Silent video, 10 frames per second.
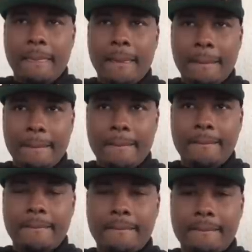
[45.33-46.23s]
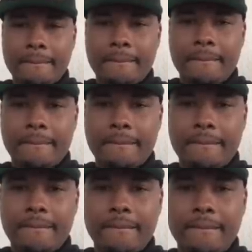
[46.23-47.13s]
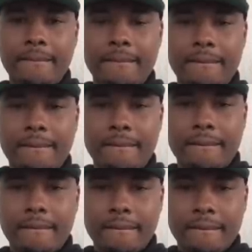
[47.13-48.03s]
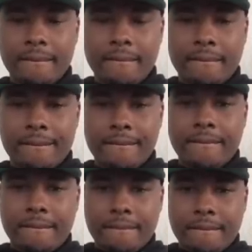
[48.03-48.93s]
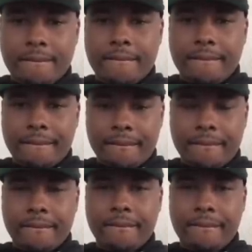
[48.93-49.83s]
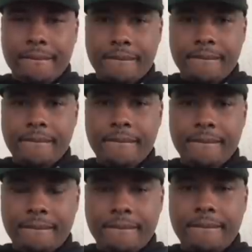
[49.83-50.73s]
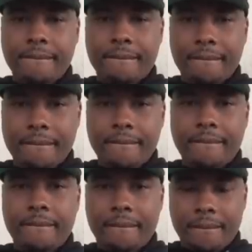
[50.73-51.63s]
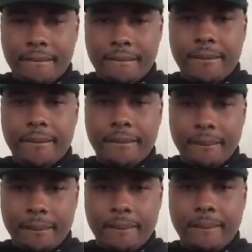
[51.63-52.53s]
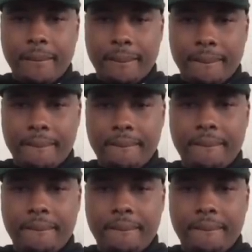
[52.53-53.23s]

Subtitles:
(silent)